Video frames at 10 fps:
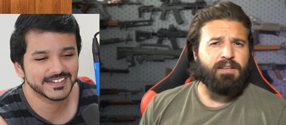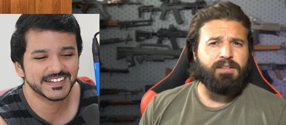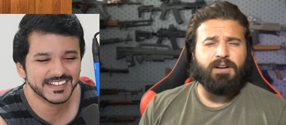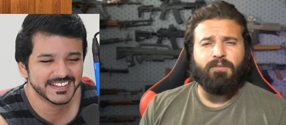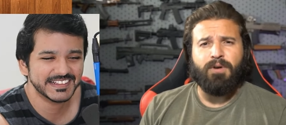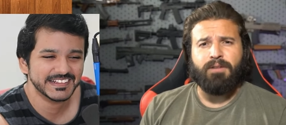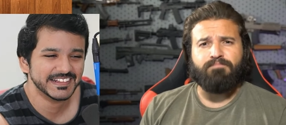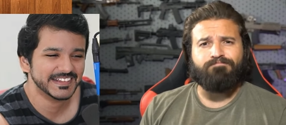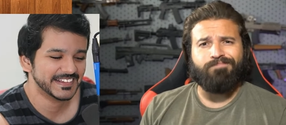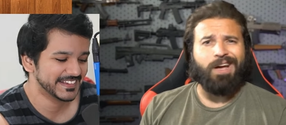Speaker 1: And you know what?
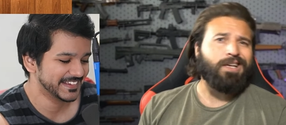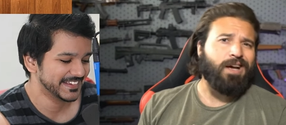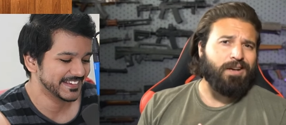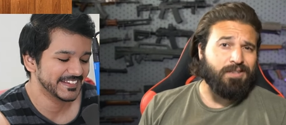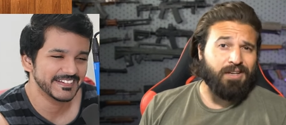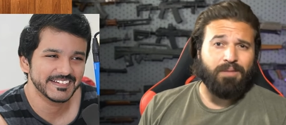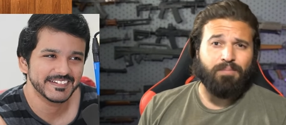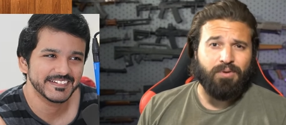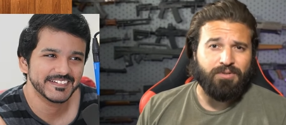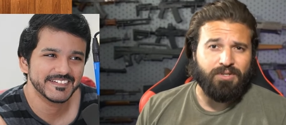I kind of take it
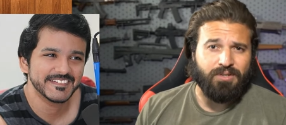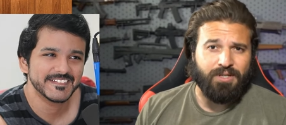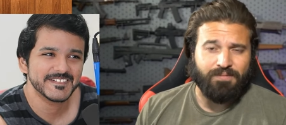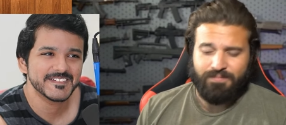personally.